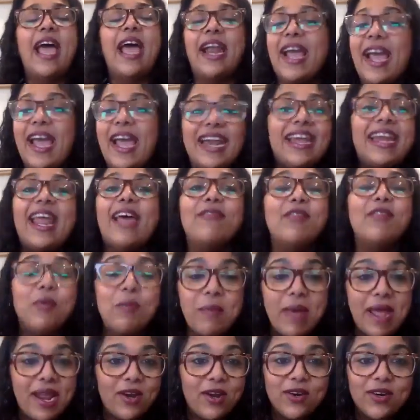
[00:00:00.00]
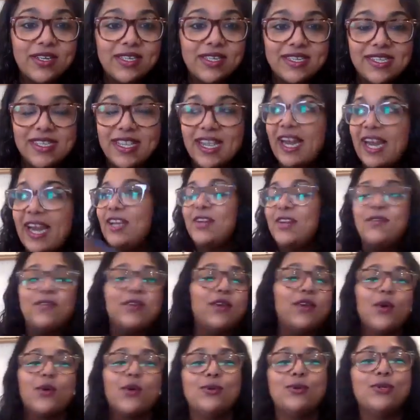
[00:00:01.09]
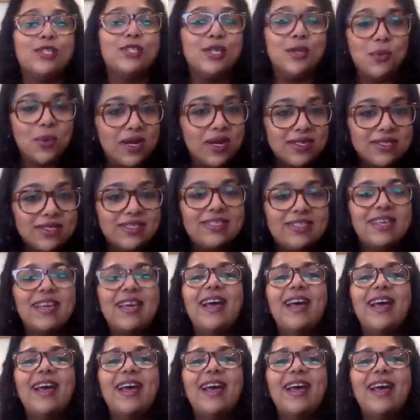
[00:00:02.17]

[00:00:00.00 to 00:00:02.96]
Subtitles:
And I had never met her until then. I didn't even know who she was.